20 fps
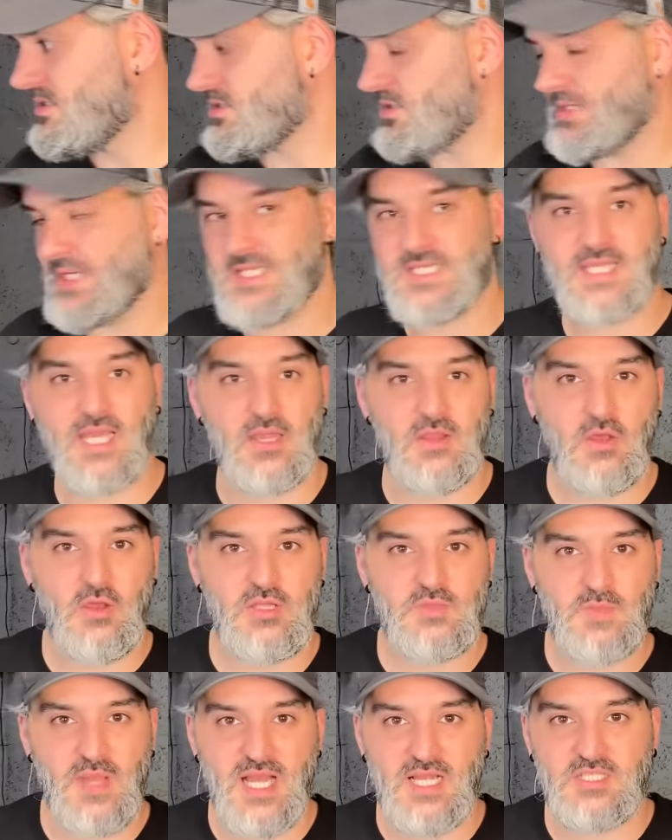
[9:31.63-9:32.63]
So I need to get
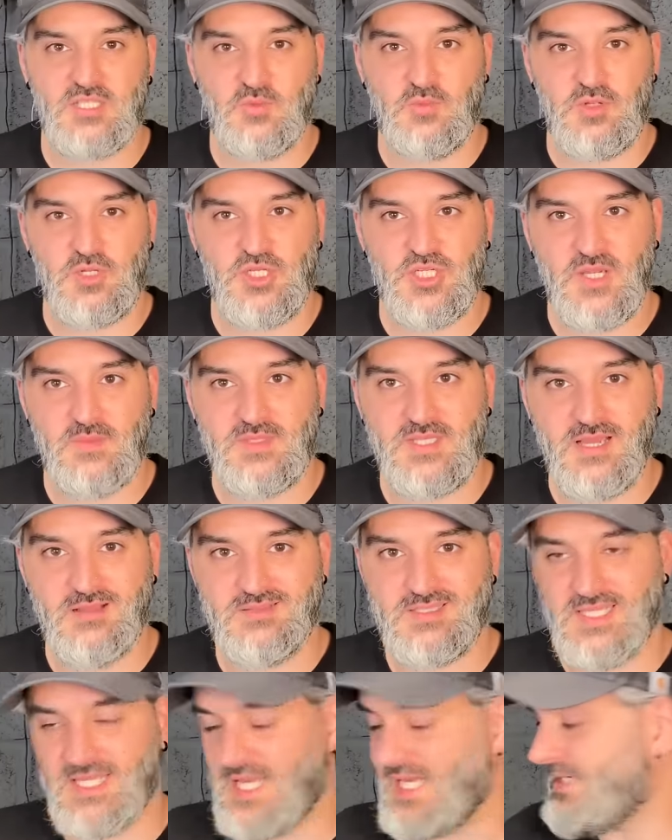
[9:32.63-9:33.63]
those packed up and shipped out
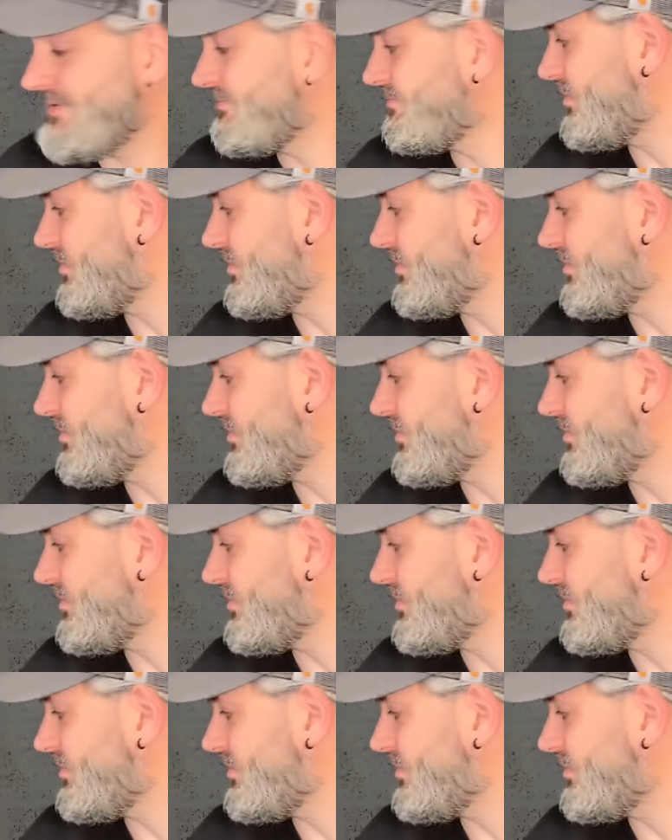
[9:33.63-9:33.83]
today.